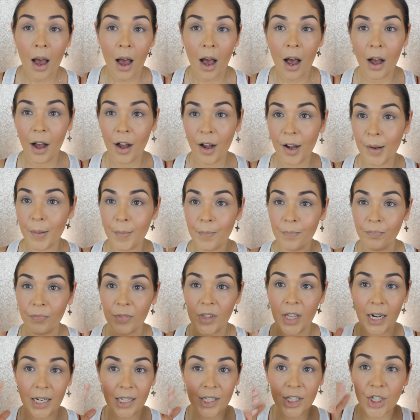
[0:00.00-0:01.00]
um,
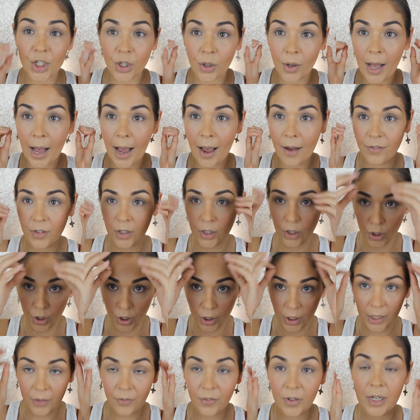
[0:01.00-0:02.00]
that I still have the
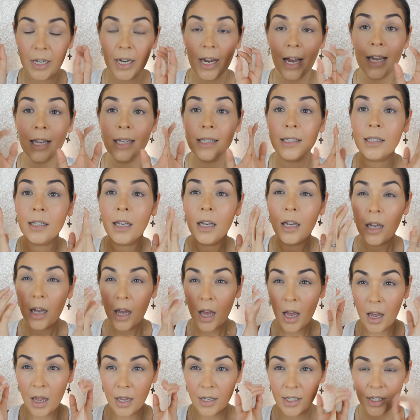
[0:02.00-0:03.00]
look of a nice
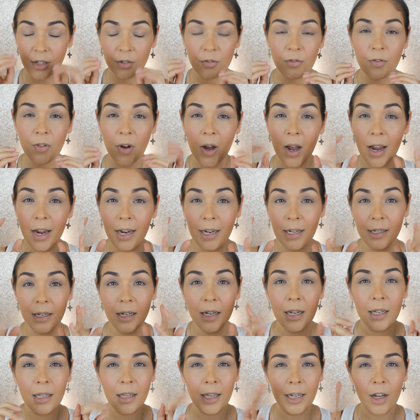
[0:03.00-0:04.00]
uh, defined
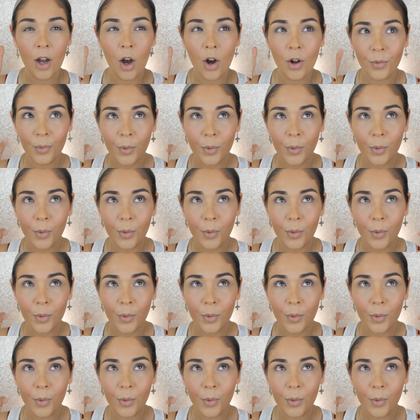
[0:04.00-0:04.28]
like